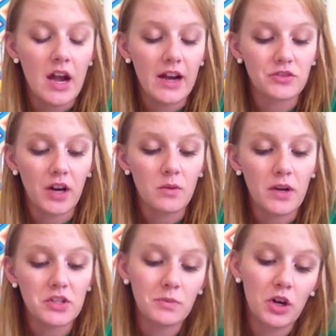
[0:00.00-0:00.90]
I try to
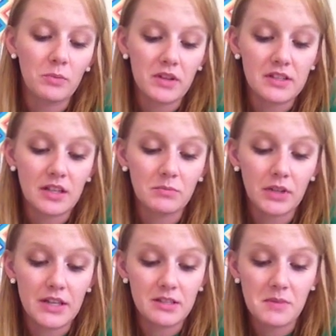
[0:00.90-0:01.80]
watch him go, but the sun
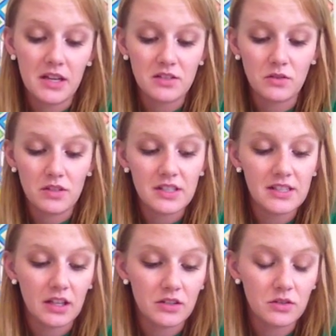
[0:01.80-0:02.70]
blinds me as soon as he's
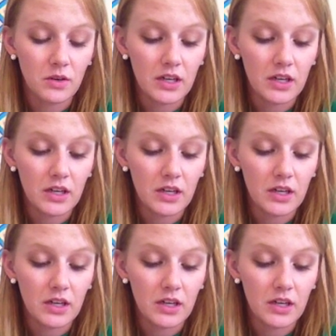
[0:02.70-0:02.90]
out the door,